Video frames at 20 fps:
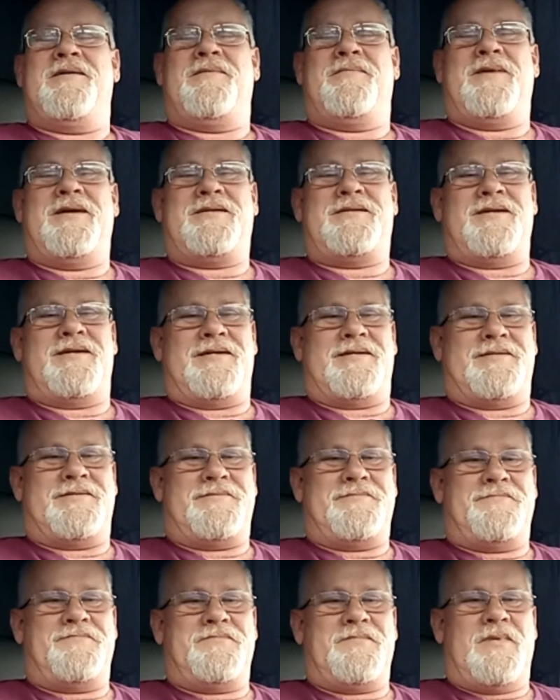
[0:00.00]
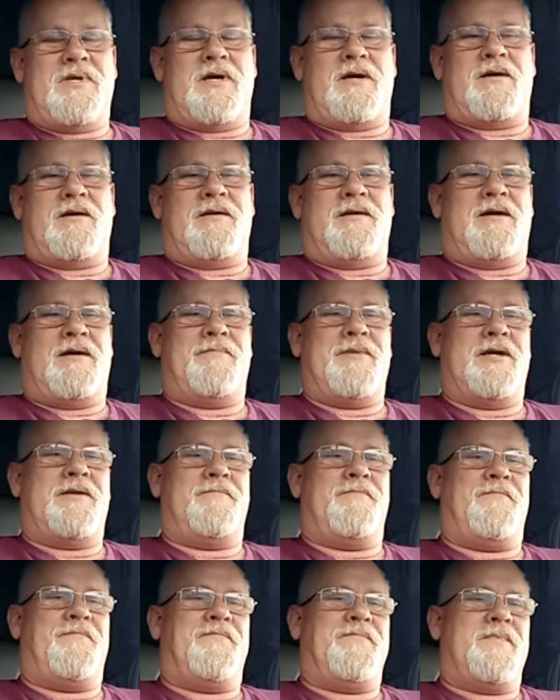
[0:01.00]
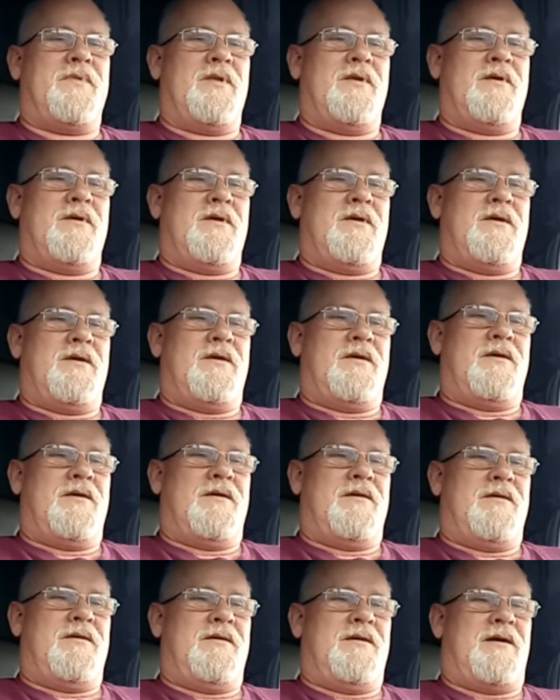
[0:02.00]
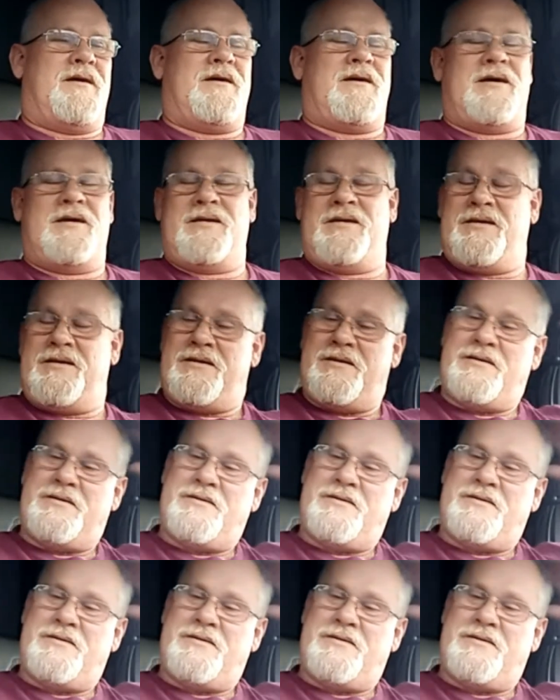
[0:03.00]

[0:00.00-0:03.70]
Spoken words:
But yeah, I mean, I